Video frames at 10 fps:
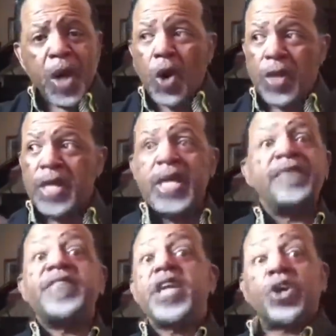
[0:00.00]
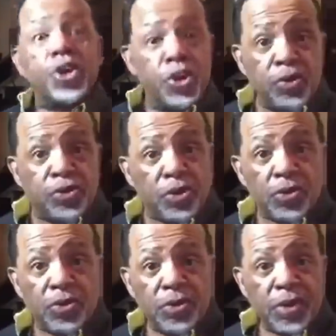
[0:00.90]
Are he and the
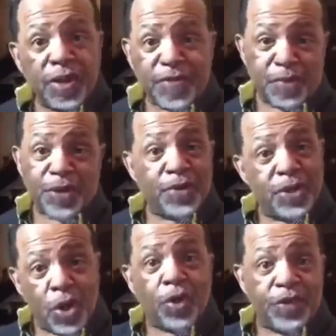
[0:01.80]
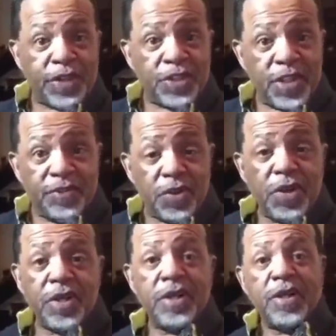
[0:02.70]
accuser of the brethren, called the
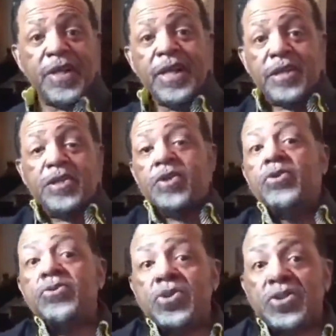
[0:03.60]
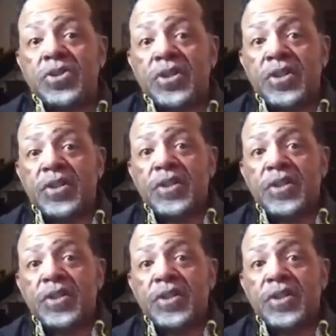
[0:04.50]
deceiver, in cahoots?